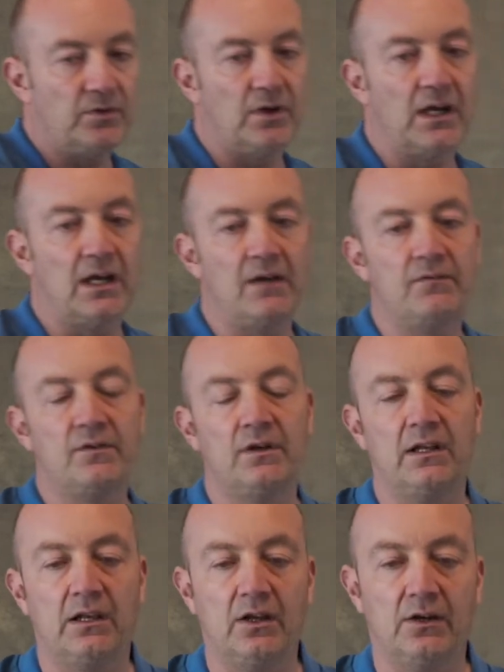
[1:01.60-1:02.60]
you have
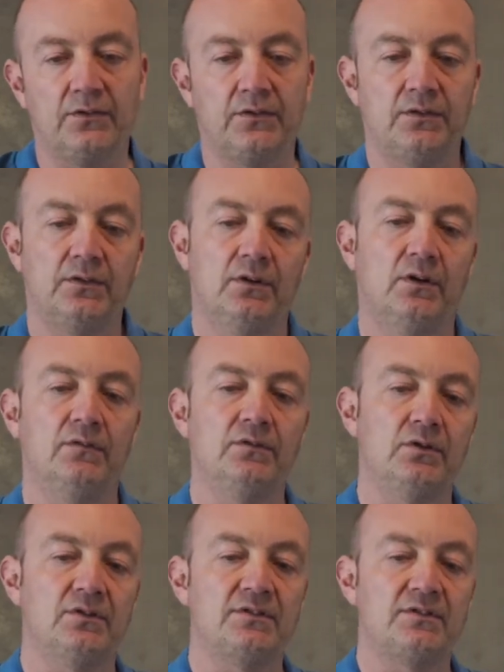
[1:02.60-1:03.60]
a lot of
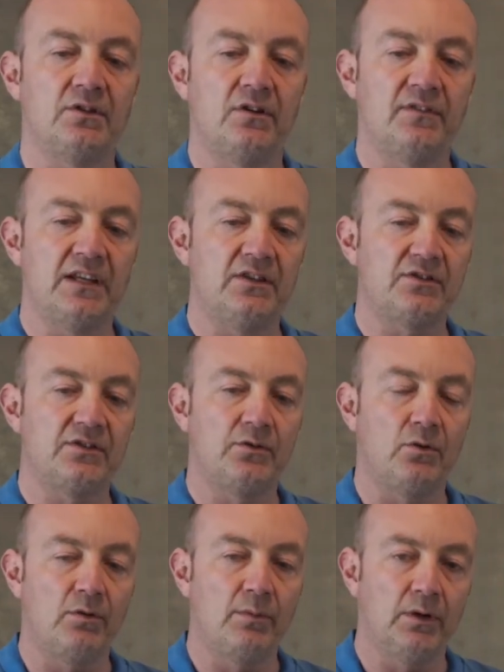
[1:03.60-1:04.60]
your starvation
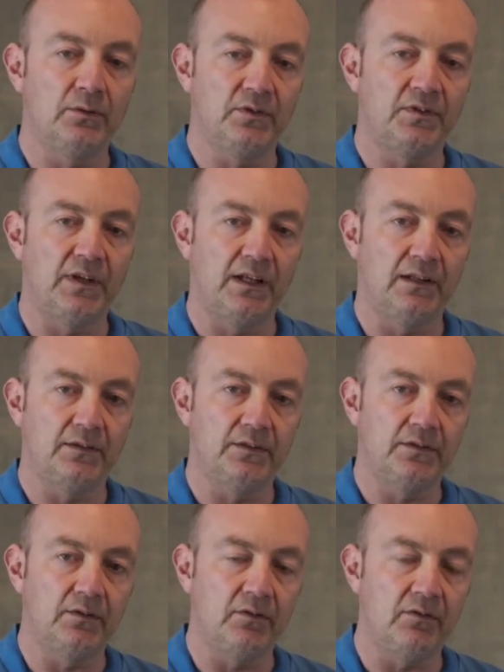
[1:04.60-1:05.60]
hormone
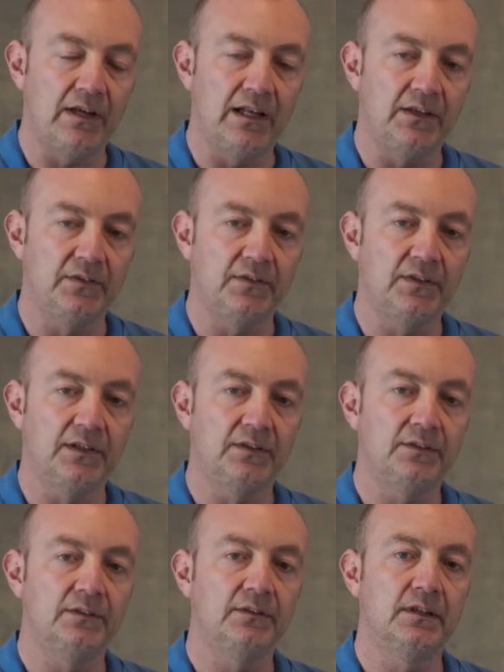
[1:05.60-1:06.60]
cells, your ghrelin
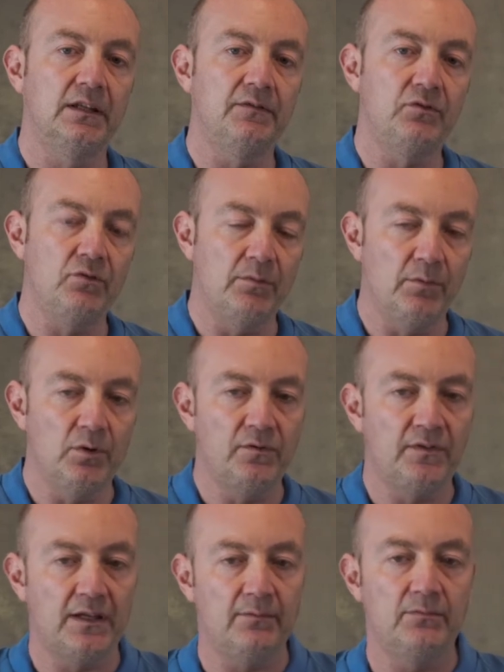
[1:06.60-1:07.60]
cells. And if you
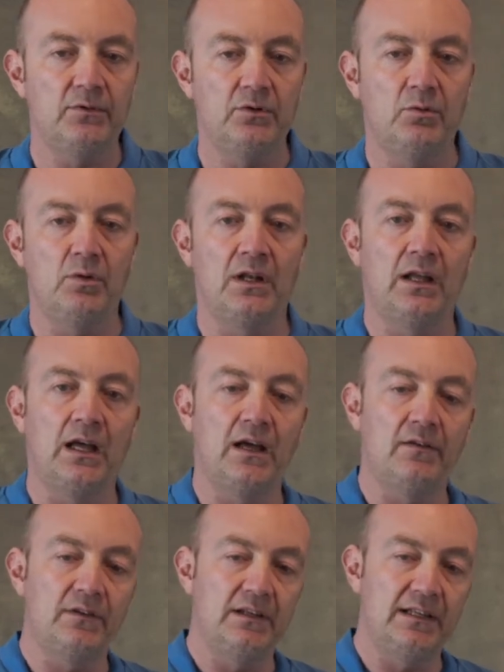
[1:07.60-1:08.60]
remove them, you will
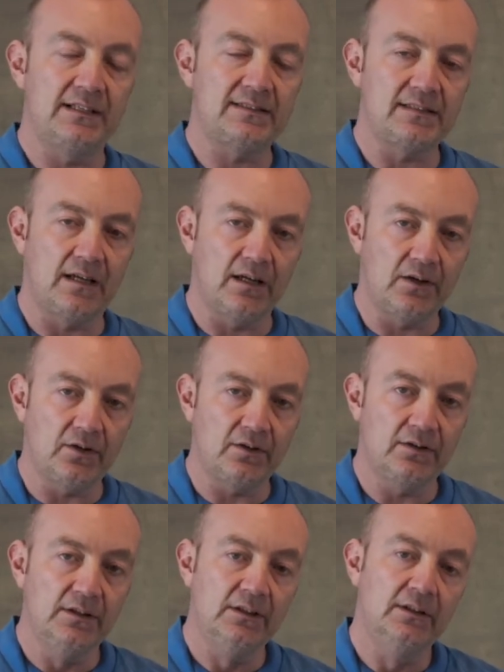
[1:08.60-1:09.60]
have less
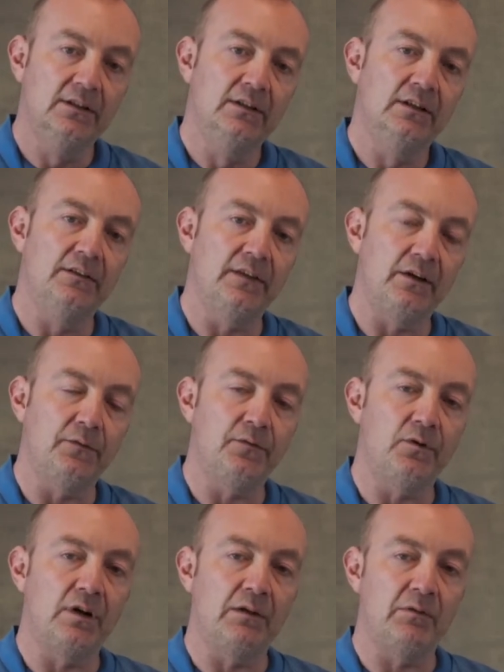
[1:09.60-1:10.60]
hunger, and
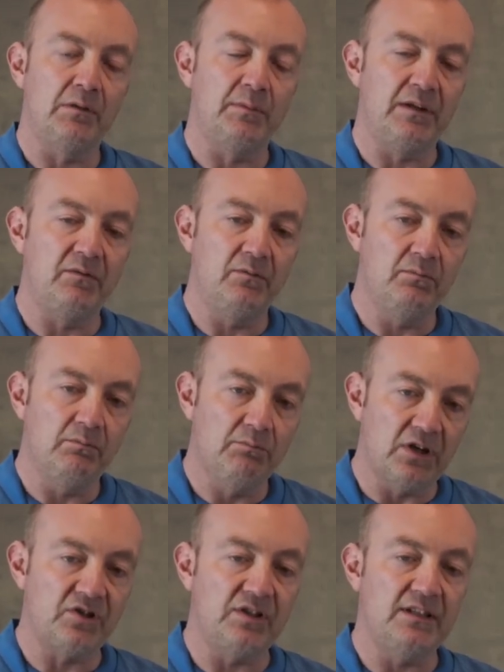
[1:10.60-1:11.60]
therefore it will be
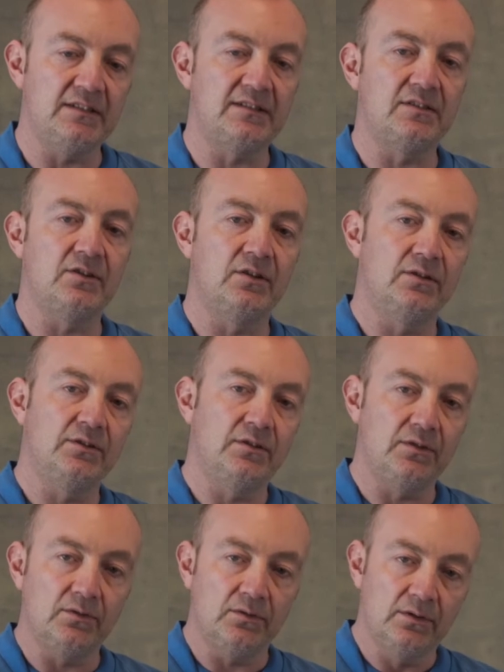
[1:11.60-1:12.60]
much easier
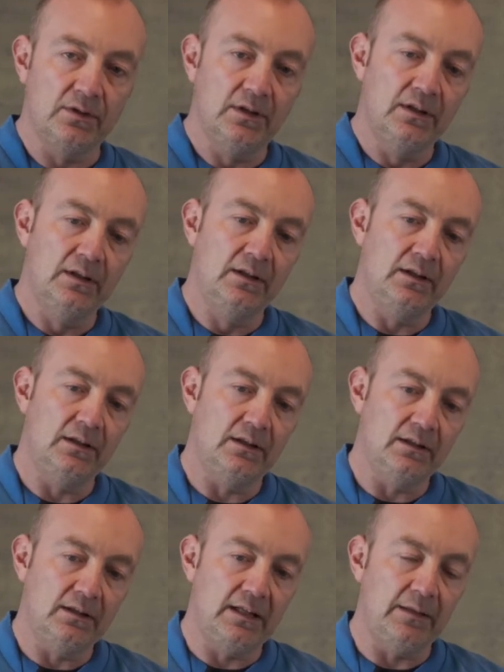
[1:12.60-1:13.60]
to
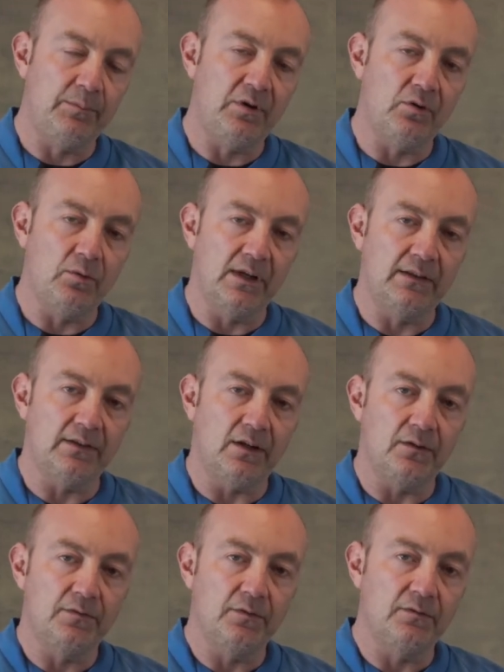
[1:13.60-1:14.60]
keep your weight
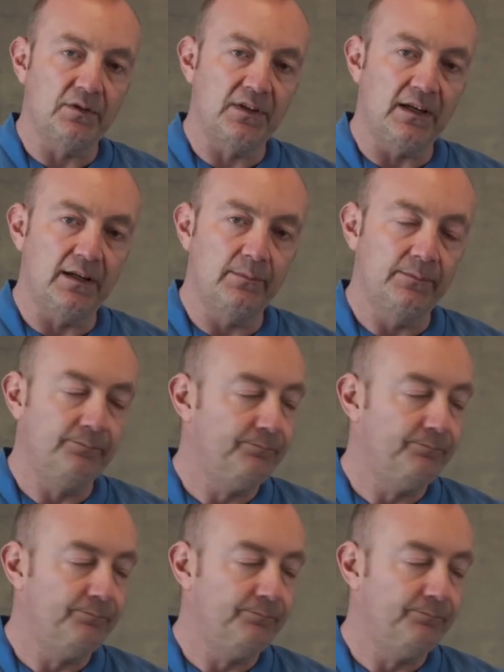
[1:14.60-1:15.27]
off over time.